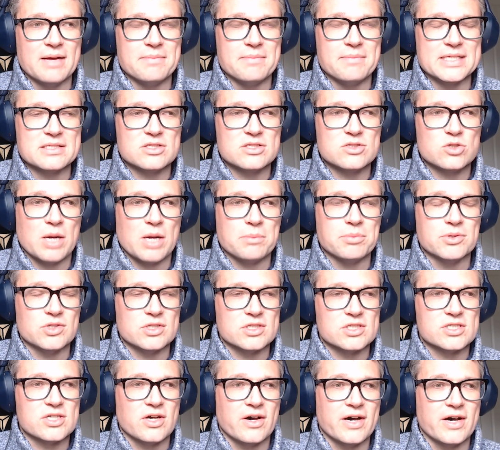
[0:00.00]
It's double
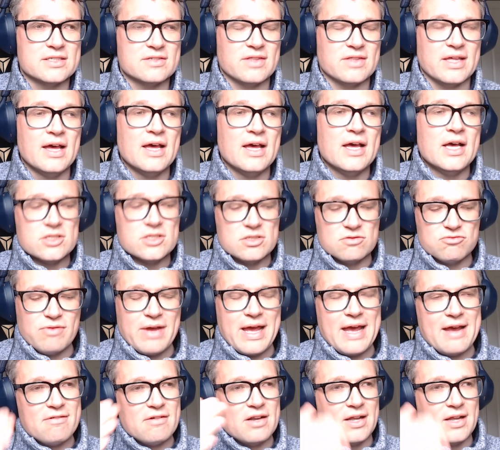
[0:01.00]
the size of it. So
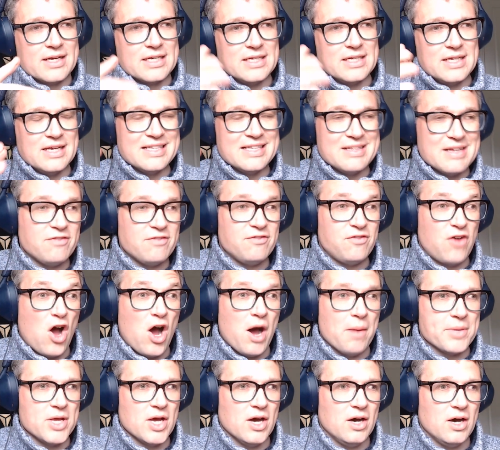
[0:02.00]
Rare are like in a
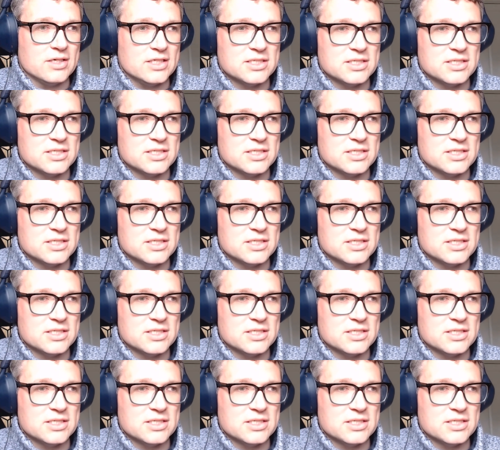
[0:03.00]
farmyard.